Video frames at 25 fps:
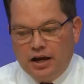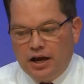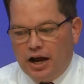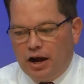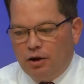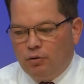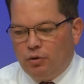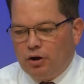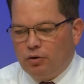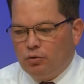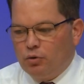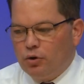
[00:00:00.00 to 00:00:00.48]

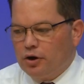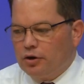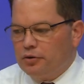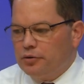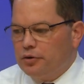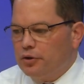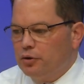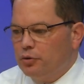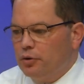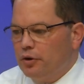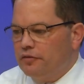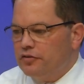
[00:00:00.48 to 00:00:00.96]
I want to work
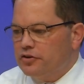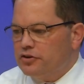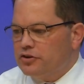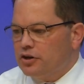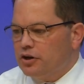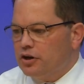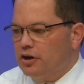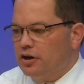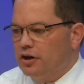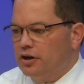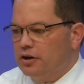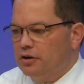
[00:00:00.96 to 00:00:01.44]
with whoever's
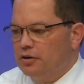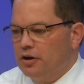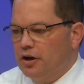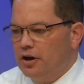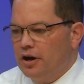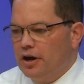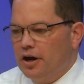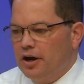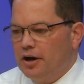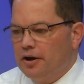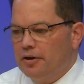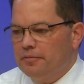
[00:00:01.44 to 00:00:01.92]
going
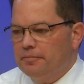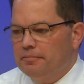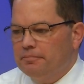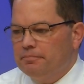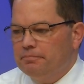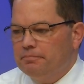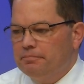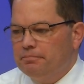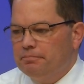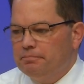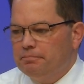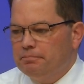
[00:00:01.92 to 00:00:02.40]
to
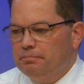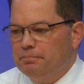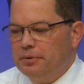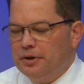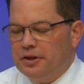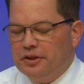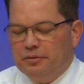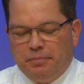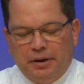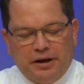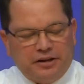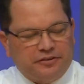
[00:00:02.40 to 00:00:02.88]
be
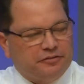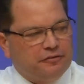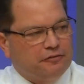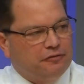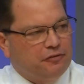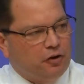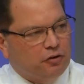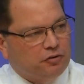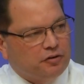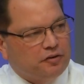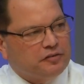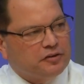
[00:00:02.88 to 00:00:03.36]
the best for
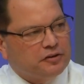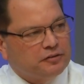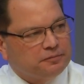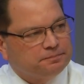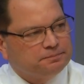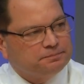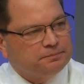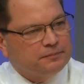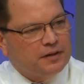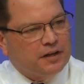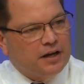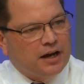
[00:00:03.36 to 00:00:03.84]
Fall River.
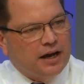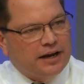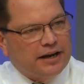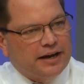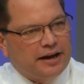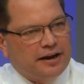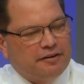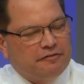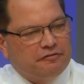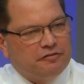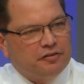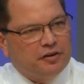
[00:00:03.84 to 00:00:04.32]
I
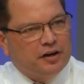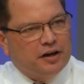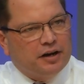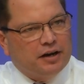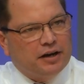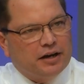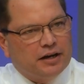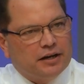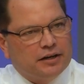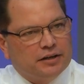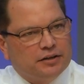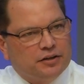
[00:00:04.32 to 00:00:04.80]
have
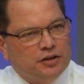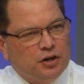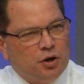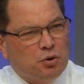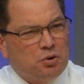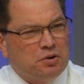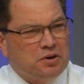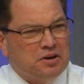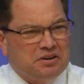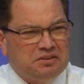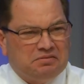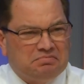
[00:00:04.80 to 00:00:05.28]
no
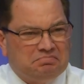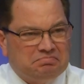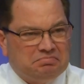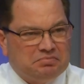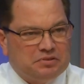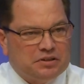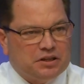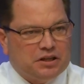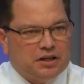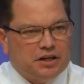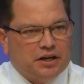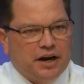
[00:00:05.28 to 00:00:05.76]

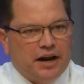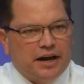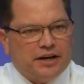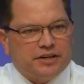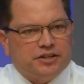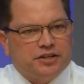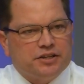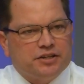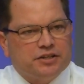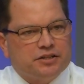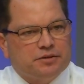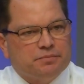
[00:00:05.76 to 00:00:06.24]

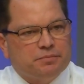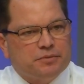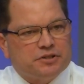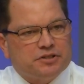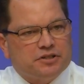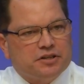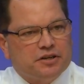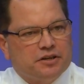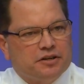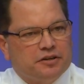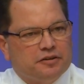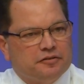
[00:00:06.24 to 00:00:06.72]
connection to
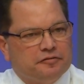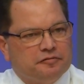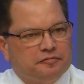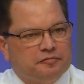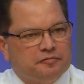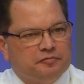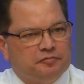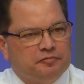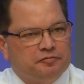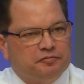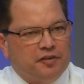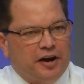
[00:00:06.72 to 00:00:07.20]
Mr.
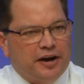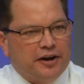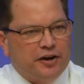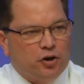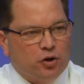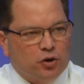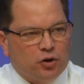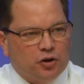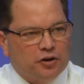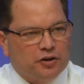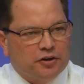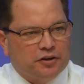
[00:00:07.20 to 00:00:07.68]

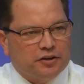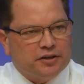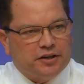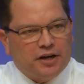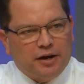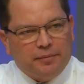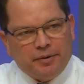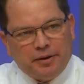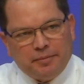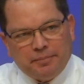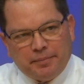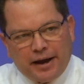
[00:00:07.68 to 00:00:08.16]
Fiola
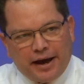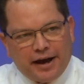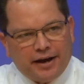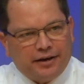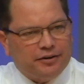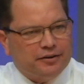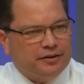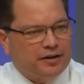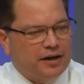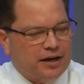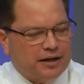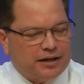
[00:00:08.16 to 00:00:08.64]
coming back
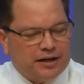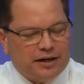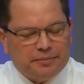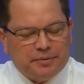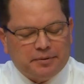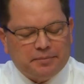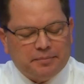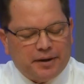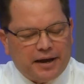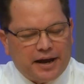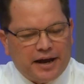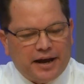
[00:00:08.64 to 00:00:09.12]
or not
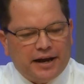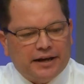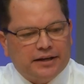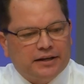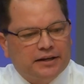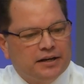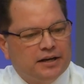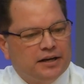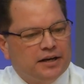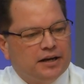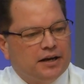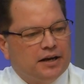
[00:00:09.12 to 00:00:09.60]
coming back.
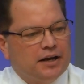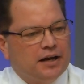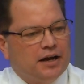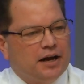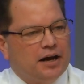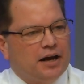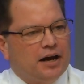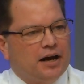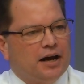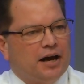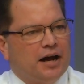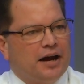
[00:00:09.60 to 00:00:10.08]

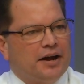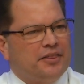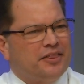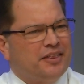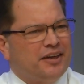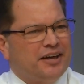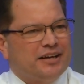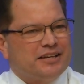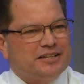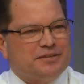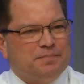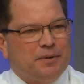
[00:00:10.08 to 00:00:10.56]
I
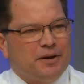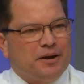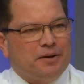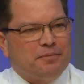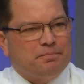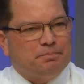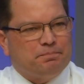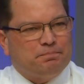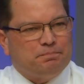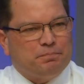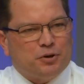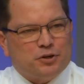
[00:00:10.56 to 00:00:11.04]
think it's been a
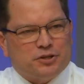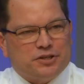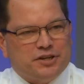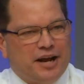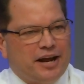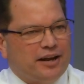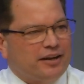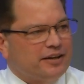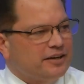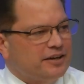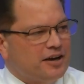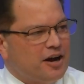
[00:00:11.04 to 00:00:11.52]

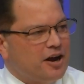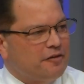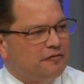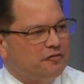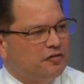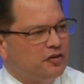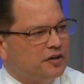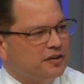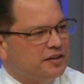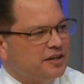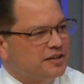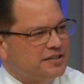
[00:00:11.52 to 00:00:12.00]
personality
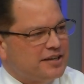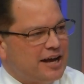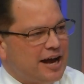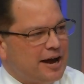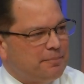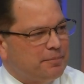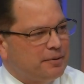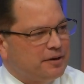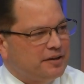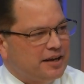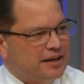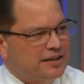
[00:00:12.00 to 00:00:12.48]
conflict that's
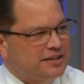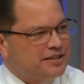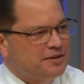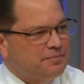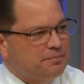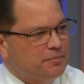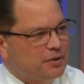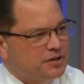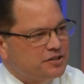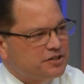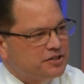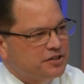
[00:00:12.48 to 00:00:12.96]
happened 18
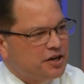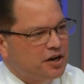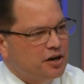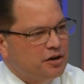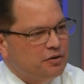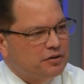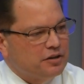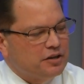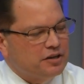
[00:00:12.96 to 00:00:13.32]
months ago, and